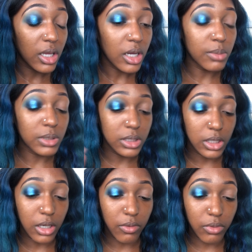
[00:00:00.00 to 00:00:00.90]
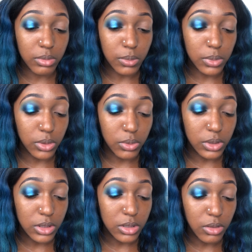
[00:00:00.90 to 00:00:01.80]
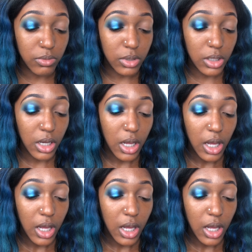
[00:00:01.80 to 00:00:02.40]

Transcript: completely cover up the blue with the silver.